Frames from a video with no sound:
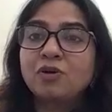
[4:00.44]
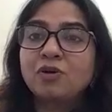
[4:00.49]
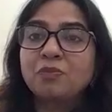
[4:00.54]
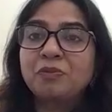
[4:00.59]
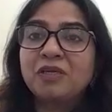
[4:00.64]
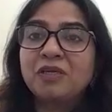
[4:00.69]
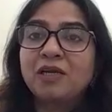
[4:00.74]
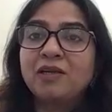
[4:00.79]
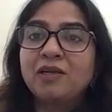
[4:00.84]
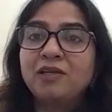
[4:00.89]

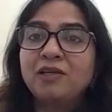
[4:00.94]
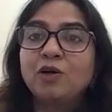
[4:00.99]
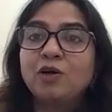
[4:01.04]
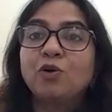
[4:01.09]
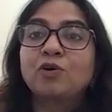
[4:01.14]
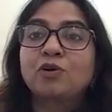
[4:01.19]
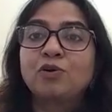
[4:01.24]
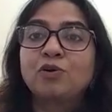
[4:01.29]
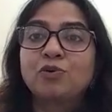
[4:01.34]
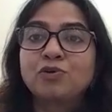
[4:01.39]
not be any
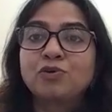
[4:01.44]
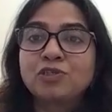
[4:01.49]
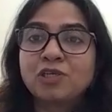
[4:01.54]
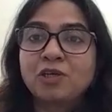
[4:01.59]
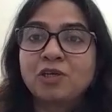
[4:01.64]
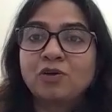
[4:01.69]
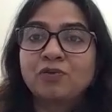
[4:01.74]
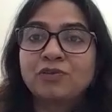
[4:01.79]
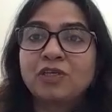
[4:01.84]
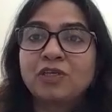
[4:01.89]

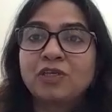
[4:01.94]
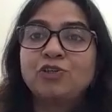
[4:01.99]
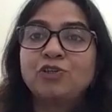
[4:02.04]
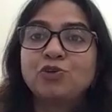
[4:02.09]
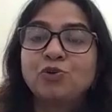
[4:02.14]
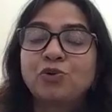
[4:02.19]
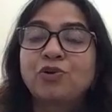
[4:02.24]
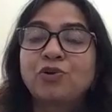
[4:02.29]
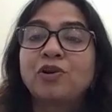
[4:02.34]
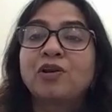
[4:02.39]
occlusion of the
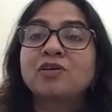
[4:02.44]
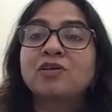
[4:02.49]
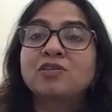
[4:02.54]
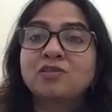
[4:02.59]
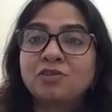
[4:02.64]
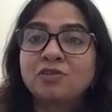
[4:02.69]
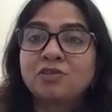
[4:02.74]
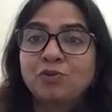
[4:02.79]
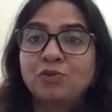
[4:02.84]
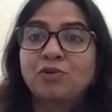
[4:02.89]

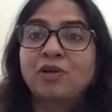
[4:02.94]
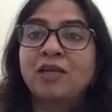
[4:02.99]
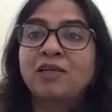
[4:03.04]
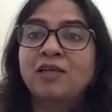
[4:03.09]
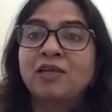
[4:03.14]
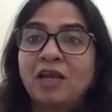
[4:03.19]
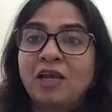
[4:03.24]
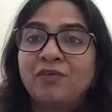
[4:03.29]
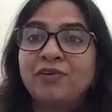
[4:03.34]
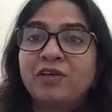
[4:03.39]
uterus,
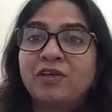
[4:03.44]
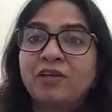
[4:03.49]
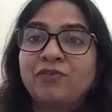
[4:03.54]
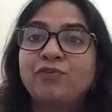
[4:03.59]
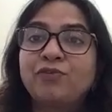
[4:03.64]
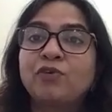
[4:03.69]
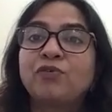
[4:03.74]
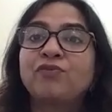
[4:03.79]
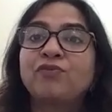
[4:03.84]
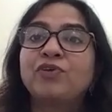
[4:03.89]
uterine cavity
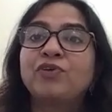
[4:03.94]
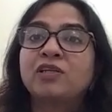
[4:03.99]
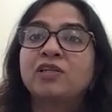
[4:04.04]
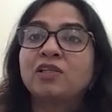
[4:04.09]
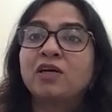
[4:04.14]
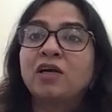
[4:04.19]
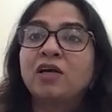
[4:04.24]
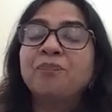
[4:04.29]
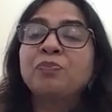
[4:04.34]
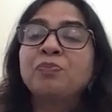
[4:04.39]
from where
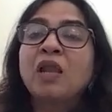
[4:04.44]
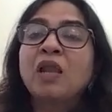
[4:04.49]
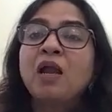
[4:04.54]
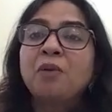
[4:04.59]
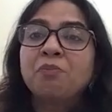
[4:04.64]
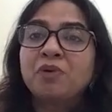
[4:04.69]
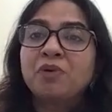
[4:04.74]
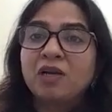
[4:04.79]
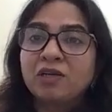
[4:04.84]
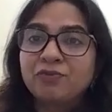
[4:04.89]
the
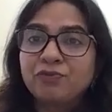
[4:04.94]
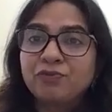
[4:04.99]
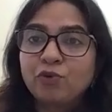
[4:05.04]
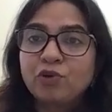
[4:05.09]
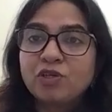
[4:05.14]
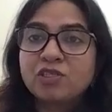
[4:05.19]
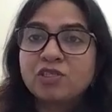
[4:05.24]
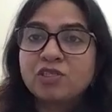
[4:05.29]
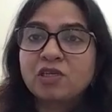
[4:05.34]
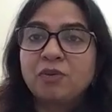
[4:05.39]
blood
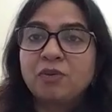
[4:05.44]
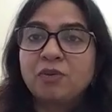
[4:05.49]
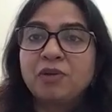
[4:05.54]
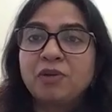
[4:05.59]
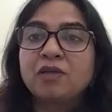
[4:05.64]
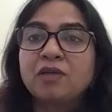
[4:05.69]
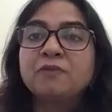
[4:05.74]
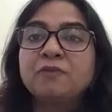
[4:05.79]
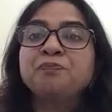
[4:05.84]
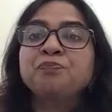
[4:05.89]
flow is
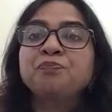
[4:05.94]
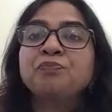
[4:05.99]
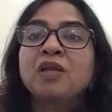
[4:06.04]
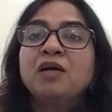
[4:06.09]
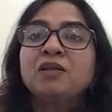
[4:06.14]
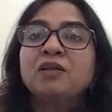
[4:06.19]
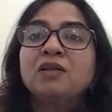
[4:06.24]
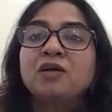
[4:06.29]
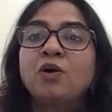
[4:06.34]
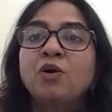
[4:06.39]
coming.
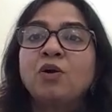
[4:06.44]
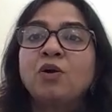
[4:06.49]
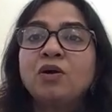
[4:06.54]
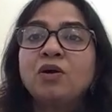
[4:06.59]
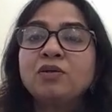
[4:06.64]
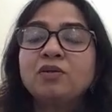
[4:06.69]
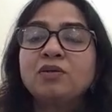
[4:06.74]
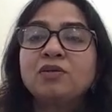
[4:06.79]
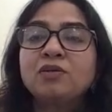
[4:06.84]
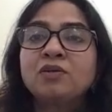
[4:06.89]

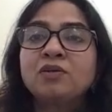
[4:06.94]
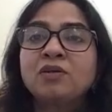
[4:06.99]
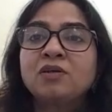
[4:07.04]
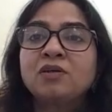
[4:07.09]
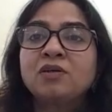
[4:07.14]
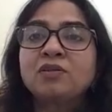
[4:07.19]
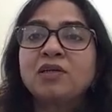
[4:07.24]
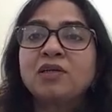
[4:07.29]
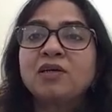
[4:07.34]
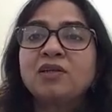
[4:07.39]
Or
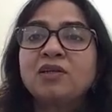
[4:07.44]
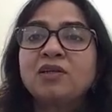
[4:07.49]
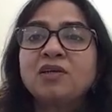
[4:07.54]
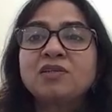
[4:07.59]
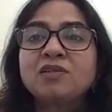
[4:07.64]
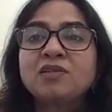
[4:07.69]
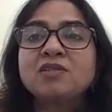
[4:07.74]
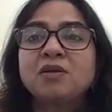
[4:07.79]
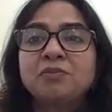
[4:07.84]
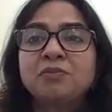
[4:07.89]

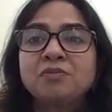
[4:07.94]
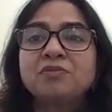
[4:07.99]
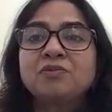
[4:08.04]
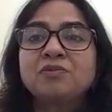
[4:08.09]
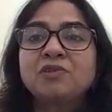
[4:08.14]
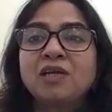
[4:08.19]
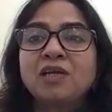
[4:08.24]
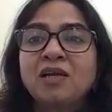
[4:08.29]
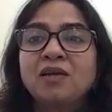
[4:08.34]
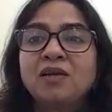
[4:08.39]
there are
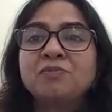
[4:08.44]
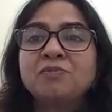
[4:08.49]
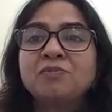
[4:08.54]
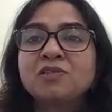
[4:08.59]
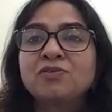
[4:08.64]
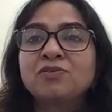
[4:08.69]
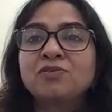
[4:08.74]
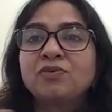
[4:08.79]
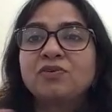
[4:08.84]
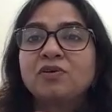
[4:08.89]

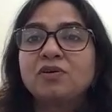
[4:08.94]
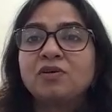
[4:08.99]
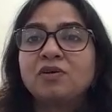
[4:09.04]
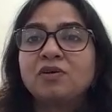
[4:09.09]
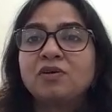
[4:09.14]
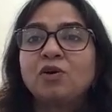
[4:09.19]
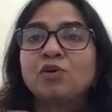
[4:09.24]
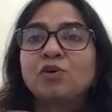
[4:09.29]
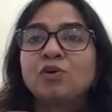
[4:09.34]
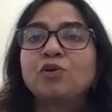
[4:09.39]
sometimes
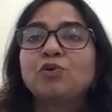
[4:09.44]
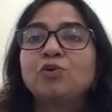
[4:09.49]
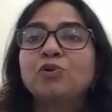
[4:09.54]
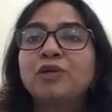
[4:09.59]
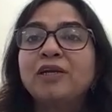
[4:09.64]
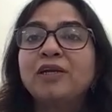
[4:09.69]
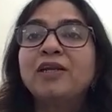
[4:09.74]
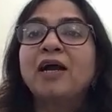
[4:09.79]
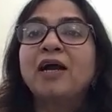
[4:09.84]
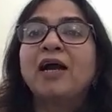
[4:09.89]

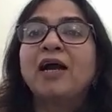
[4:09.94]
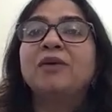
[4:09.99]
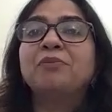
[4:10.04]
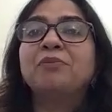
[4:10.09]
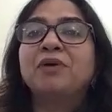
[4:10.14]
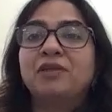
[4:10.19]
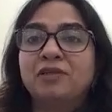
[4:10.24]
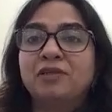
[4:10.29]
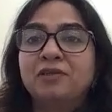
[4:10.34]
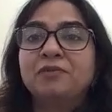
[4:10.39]
occluded
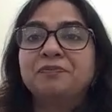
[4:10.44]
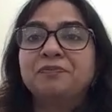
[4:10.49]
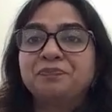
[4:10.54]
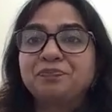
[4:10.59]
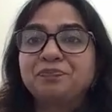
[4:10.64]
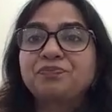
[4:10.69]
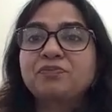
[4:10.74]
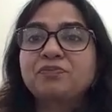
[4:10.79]
hymen.